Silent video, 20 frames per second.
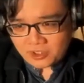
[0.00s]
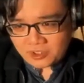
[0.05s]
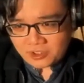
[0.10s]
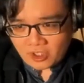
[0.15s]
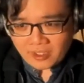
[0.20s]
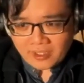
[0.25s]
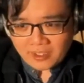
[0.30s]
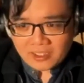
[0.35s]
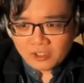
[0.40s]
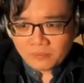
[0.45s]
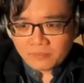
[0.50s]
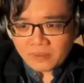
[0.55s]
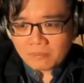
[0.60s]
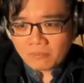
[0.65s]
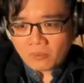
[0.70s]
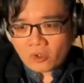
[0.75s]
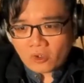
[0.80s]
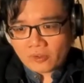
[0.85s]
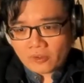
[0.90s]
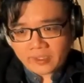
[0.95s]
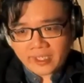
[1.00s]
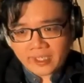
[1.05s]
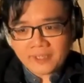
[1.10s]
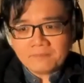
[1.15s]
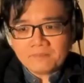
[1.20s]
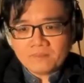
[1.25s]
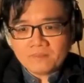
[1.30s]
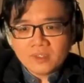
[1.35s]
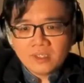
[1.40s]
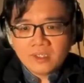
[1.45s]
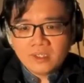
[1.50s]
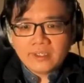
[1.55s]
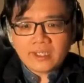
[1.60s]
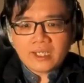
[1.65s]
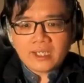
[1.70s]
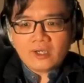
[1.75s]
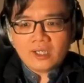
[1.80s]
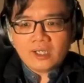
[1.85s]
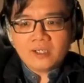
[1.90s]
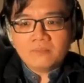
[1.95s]
talk a little bit more. Okay.
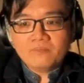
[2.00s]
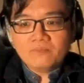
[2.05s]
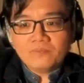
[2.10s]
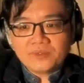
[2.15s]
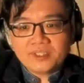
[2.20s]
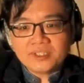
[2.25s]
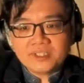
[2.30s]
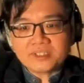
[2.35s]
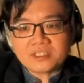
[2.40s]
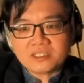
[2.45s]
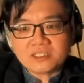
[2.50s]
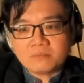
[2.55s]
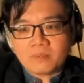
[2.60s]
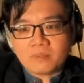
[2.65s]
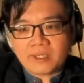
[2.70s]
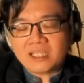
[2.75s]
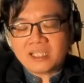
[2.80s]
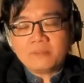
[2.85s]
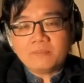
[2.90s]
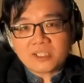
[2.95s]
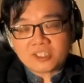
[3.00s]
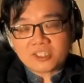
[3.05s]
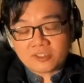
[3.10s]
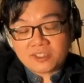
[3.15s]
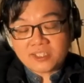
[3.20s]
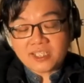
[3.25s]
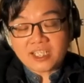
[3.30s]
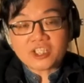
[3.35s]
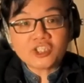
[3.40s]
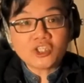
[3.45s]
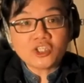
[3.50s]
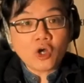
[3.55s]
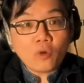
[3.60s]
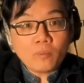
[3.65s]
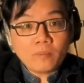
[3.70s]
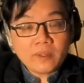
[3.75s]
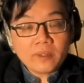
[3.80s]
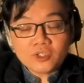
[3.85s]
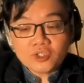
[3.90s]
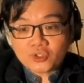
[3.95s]
Now, uh, this monthly mixer is actually
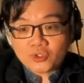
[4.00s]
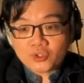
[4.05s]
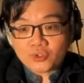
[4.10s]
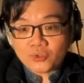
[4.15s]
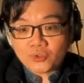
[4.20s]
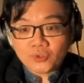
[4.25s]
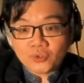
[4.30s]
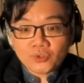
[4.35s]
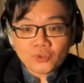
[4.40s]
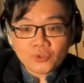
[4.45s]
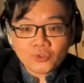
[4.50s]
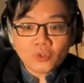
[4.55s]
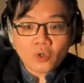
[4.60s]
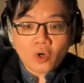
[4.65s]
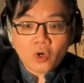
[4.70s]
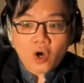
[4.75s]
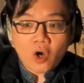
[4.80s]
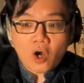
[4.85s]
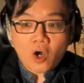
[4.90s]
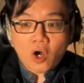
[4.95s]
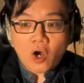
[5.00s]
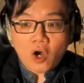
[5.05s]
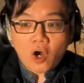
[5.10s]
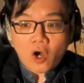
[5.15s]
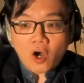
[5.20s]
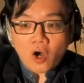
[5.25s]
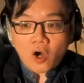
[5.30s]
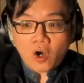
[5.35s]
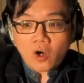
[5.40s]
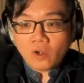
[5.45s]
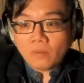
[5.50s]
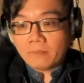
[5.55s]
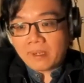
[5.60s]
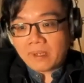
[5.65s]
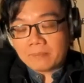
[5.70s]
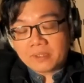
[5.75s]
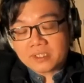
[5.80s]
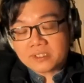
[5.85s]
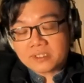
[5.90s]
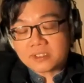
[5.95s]
open to all
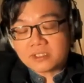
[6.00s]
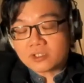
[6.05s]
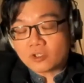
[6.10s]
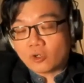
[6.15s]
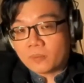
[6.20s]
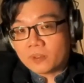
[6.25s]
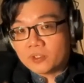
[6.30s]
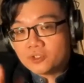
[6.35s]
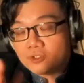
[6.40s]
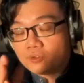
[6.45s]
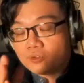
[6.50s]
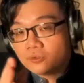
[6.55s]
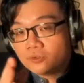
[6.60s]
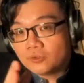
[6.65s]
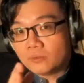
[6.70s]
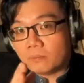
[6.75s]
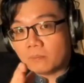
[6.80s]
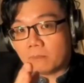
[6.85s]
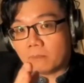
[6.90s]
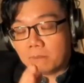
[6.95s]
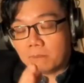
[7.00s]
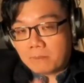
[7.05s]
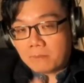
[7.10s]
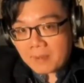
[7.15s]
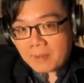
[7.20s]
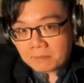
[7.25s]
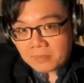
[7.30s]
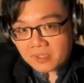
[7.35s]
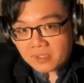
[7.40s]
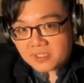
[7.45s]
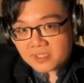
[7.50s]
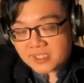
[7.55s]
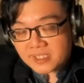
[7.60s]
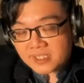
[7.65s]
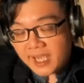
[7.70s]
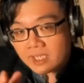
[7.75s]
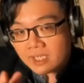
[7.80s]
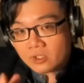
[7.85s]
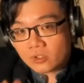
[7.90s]
members it's open to members and